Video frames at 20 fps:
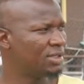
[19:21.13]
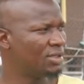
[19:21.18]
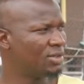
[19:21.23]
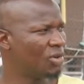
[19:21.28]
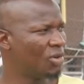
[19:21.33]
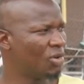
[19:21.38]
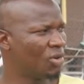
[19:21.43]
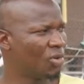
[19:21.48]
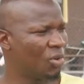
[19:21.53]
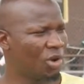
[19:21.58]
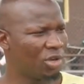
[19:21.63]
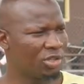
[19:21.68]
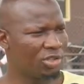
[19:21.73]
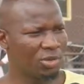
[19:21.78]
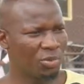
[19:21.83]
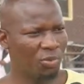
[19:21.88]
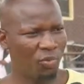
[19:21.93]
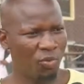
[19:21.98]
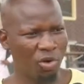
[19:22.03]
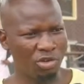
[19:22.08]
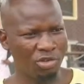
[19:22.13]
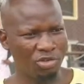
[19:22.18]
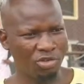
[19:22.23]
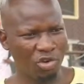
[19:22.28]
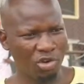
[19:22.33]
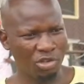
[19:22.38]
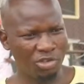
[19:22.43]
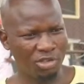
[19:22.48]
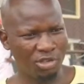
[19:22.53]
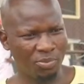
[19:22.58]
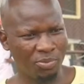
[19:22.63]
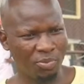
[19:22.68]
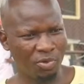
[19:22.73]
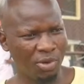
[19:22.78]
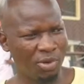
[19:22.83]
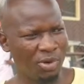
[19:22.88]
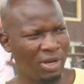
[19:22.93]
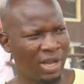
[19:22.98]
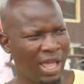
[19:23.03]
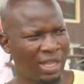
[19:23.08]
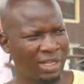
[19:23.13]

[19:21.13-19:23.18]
you know, what's causing the problem.